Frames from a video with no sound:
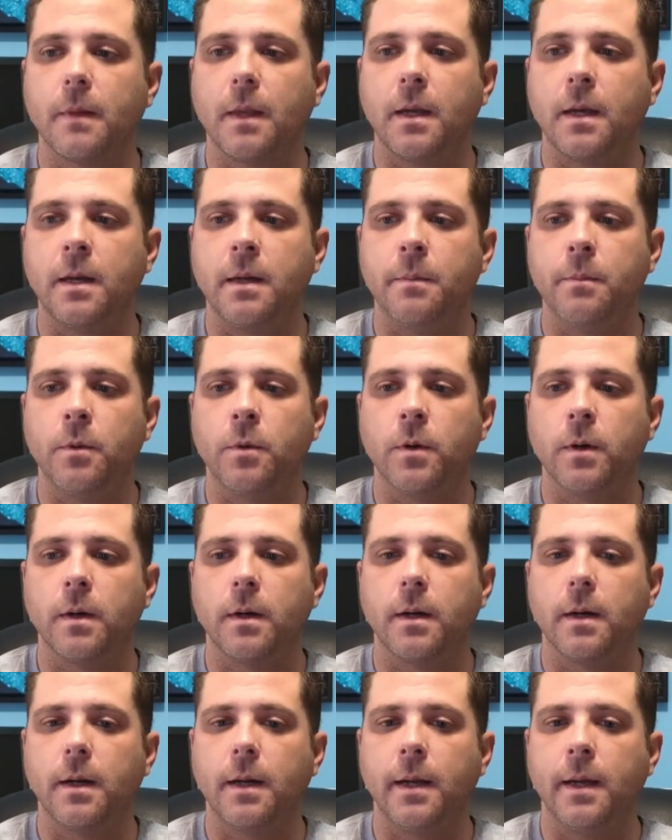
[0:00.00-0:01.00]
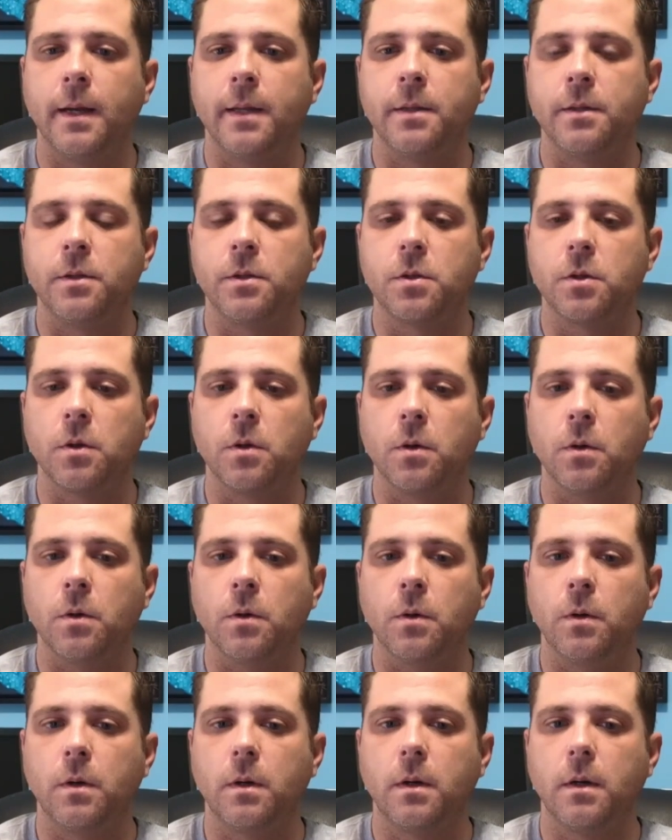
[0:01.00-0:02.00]
anymore. And
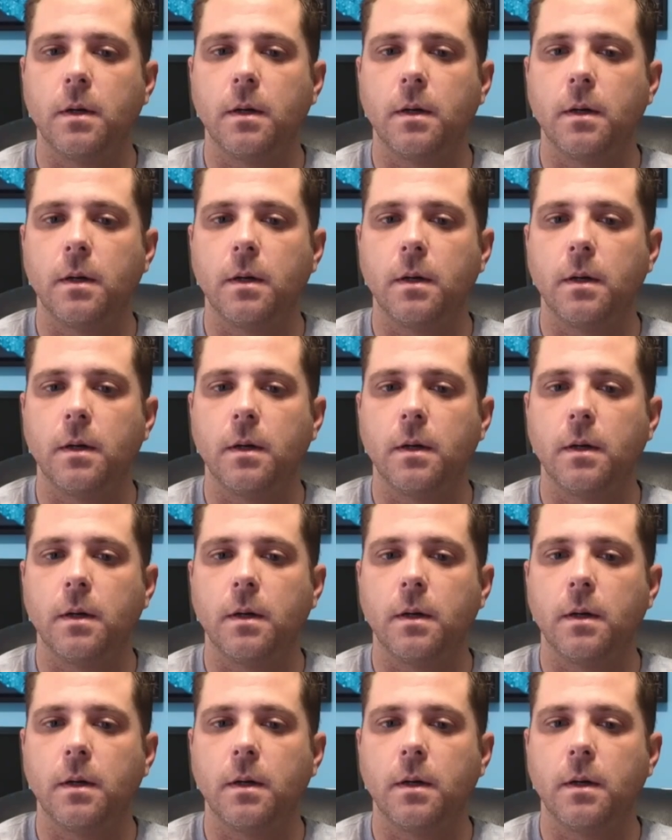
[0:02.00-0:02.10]
so